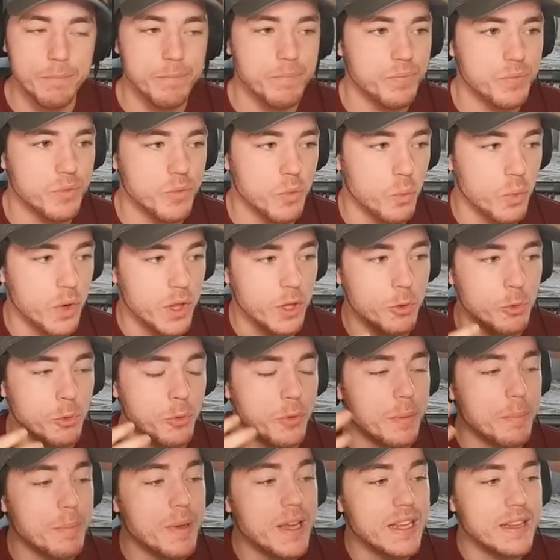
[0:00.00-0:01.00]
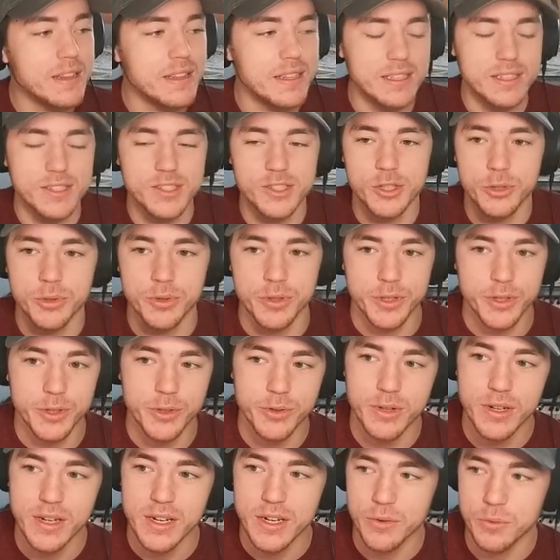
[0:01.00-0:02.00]
will repeat this to
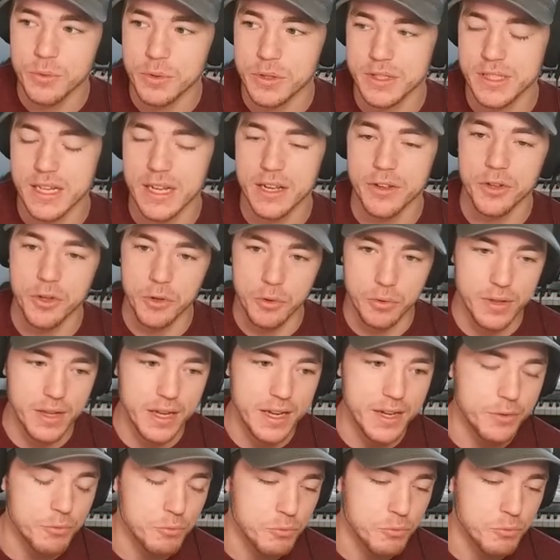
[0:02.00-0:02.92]
you, will tell you that